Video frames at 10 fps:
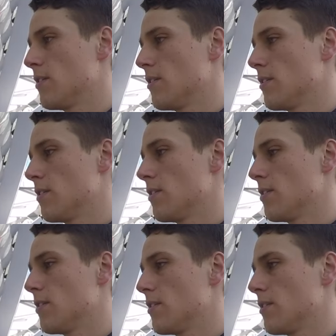
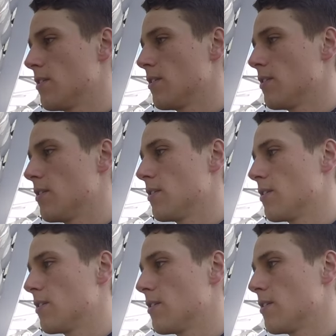
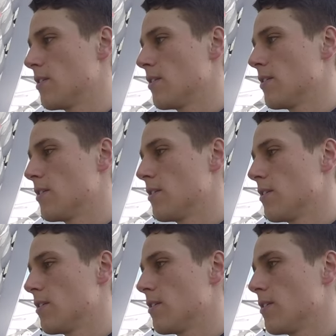
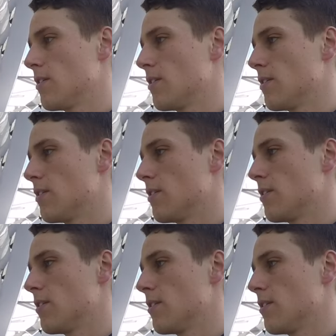
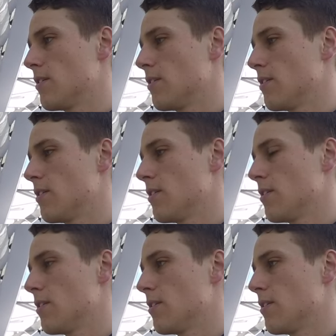
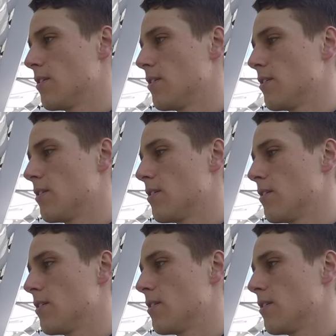
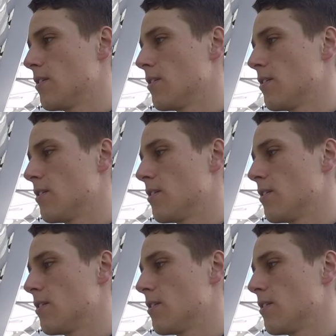[no speech]